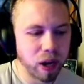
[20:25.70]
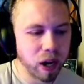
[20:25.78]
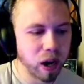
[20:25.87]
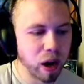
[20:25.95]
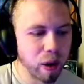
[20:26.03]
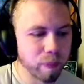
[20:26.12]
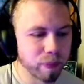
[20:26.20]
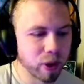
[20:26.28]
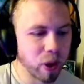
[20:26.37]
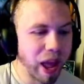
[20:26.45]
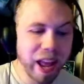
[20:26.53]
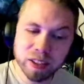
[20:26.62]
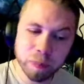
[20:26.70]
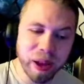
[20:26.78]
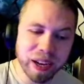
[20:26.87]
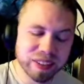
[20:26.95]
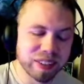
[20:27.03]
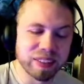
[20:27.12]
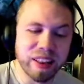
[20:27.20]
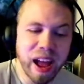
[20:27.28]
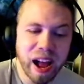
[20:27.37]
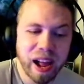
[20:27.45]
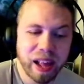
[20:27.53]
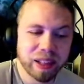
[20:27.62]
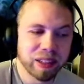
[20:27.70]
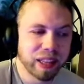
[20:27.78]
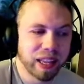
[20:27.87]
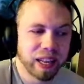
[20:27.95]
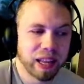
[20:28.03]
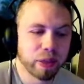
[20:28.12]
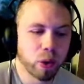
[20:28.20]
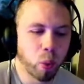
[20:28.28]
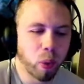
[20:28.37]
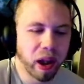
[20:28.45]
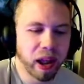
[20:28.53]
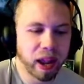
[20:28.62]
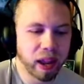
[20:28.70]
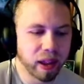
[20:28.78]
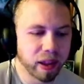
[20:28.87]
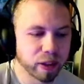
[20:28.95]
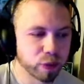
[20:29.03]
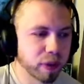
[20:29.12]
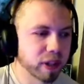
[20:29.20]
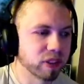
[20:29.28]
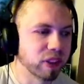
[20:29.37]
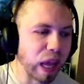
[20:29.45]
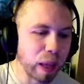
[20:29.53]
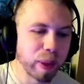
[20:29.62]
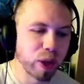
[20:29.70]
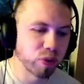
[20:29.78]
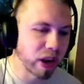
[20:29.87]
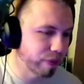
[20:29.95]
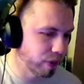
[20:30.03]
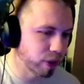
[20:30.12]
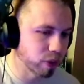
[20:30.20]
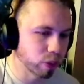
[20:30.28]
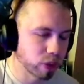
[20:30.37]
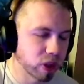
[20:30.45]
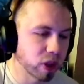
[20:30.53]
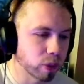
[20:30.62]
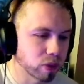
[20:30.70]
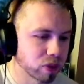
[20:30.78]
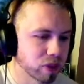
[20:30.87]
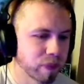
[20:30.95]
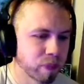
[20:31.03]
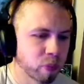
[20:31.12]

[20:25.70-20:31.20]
um, you know, Xbox is not leading the way as far as gaming revenue goes.